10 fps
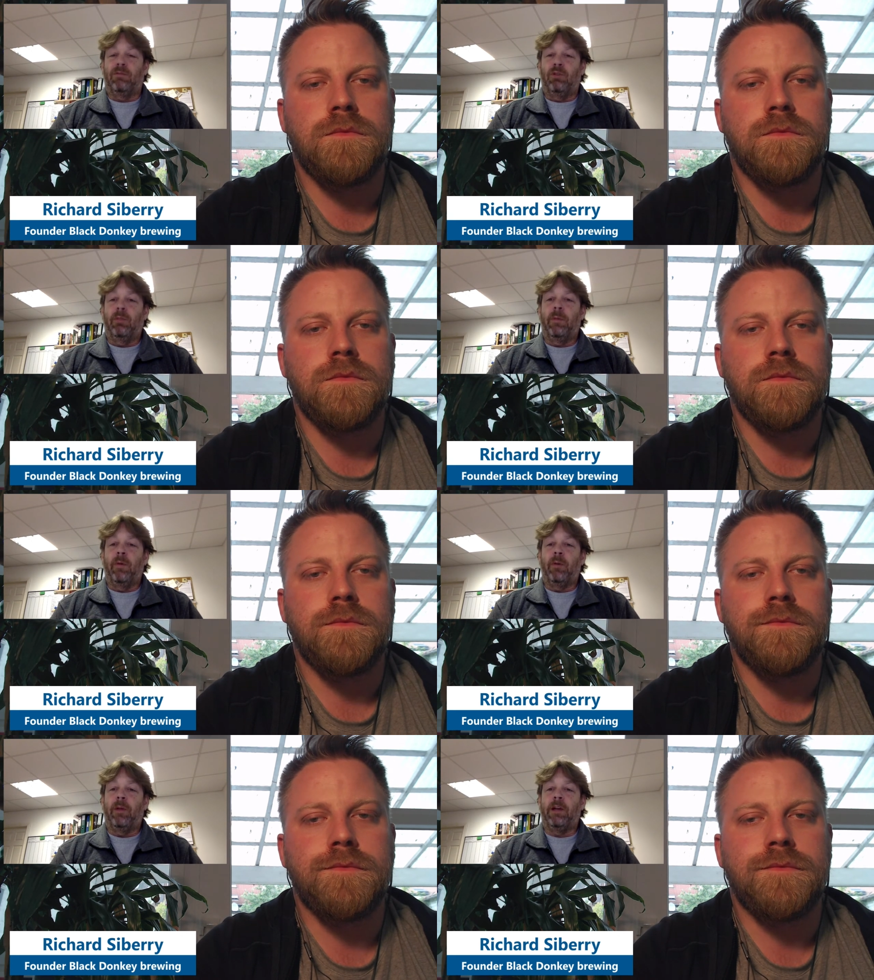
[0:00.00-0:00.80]
Speaker 1: took my
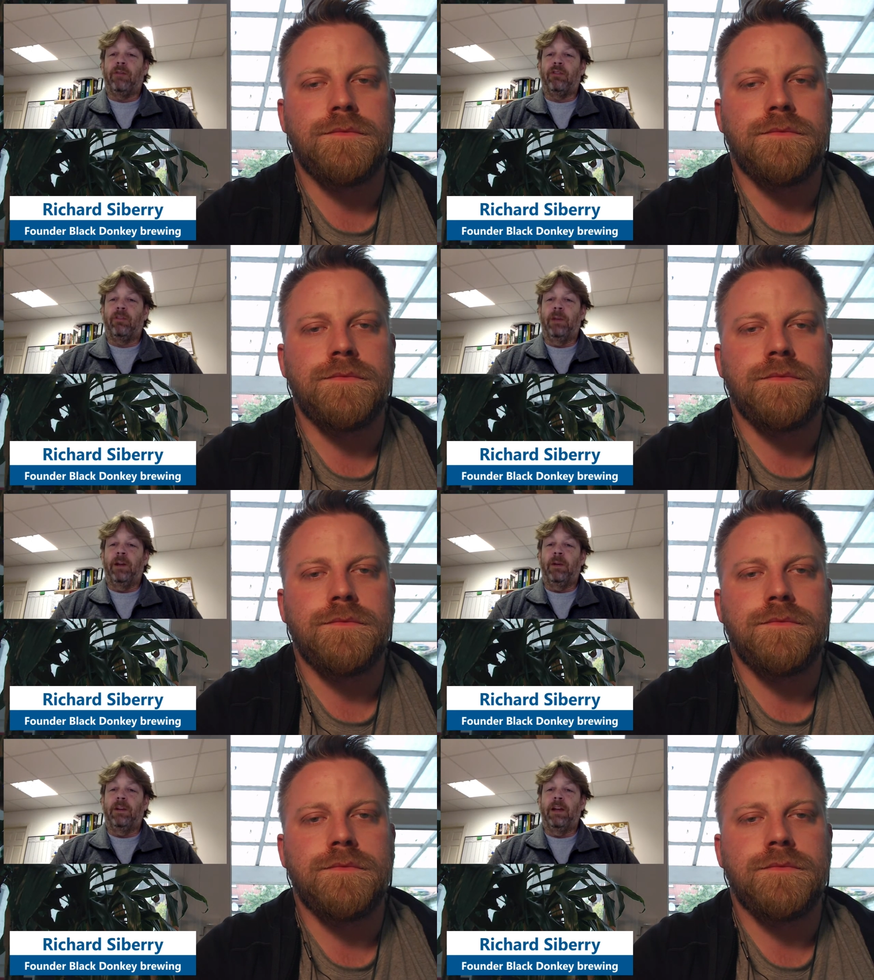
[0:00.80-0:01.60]
motorbike for a spin.
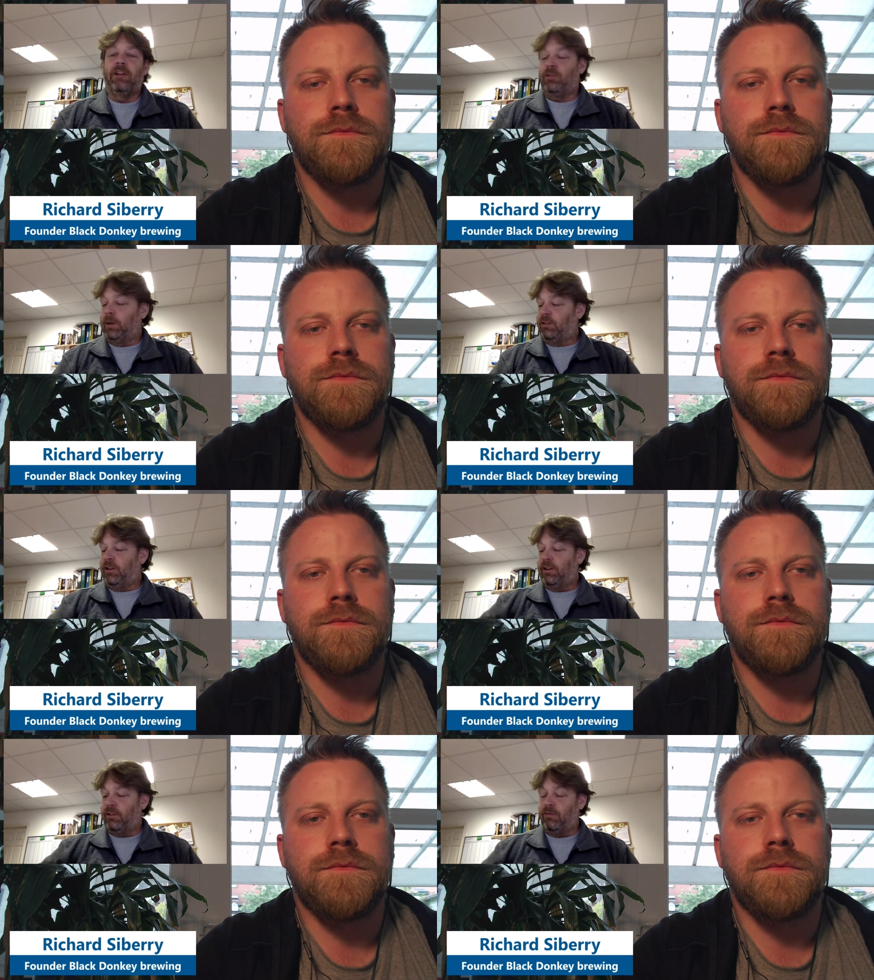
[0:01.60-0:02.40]
I went down to
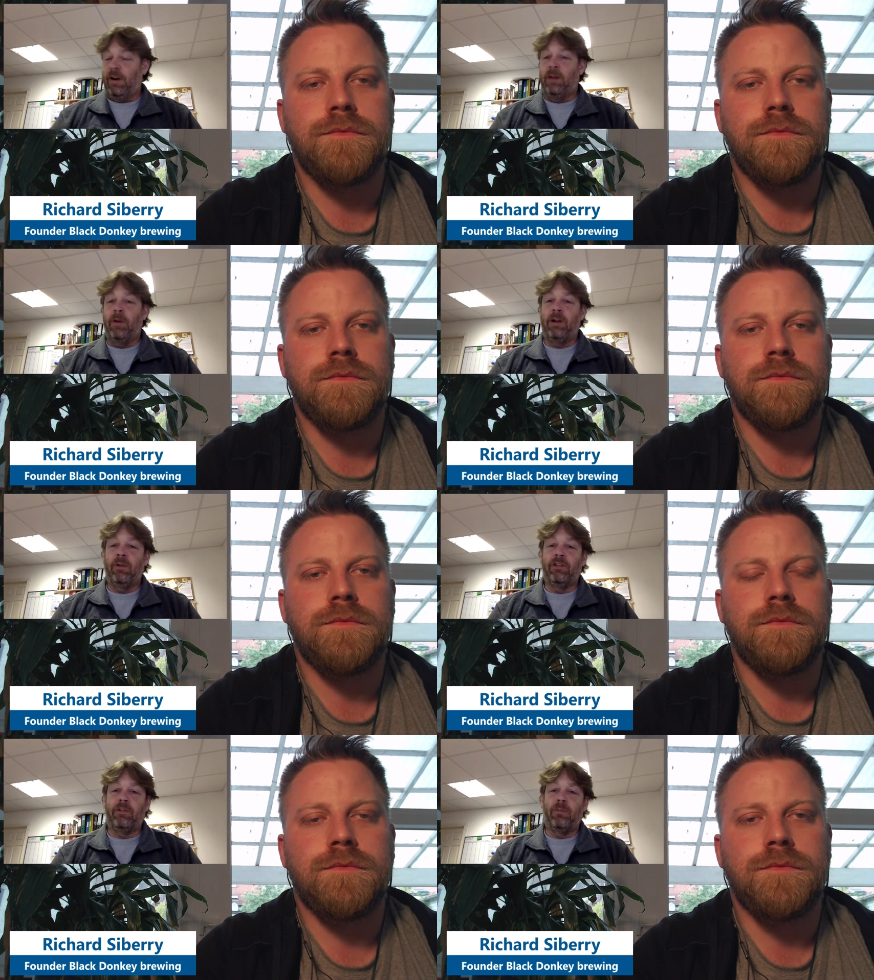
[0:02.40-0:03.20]
Switzerland, as a friend of mine
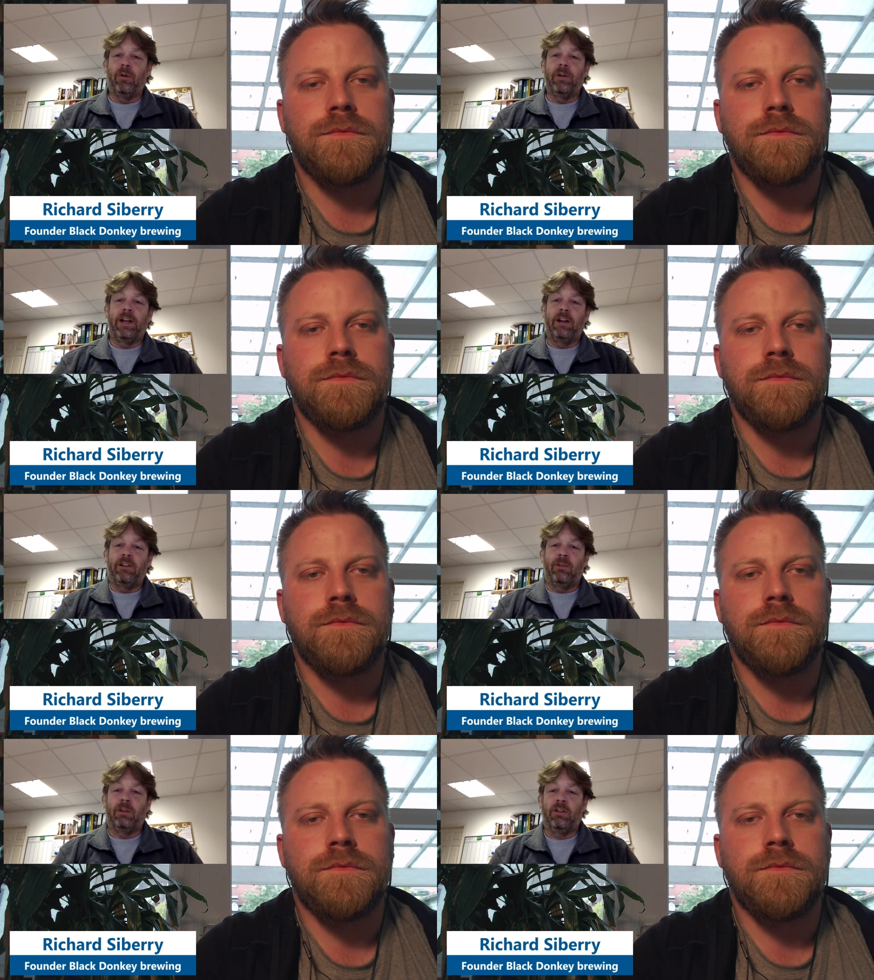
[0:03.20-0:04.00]
runs a brewery down
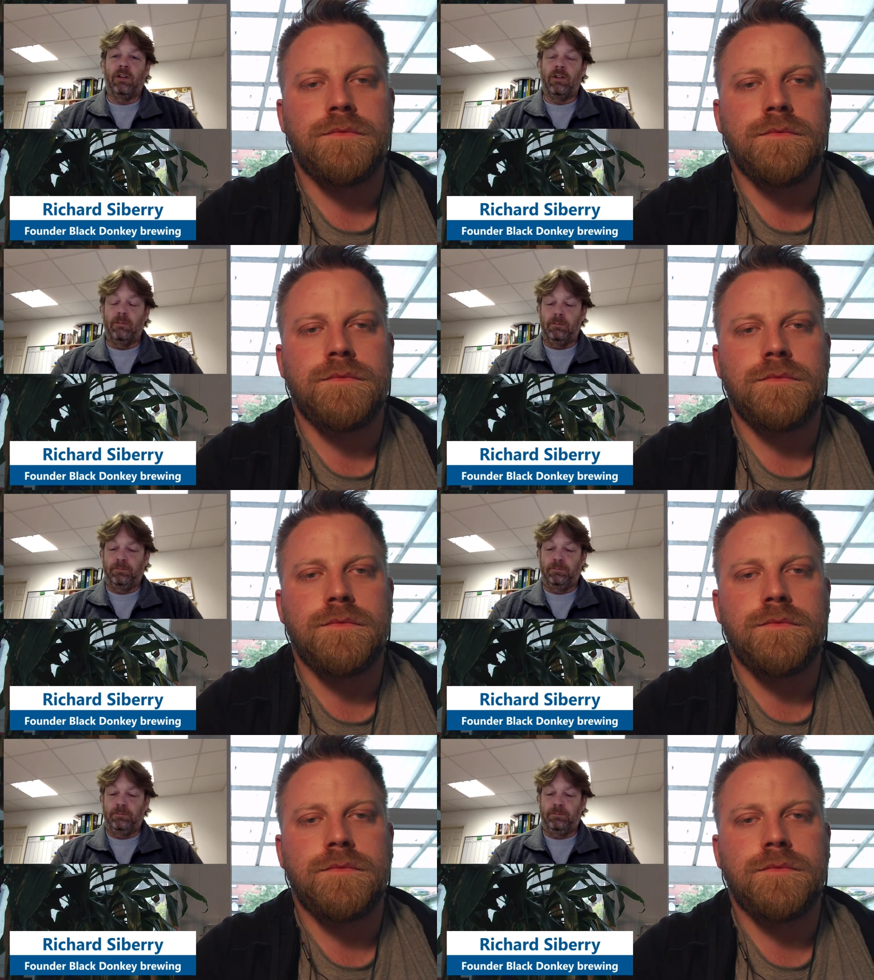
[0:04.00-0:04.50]
in Switzerland,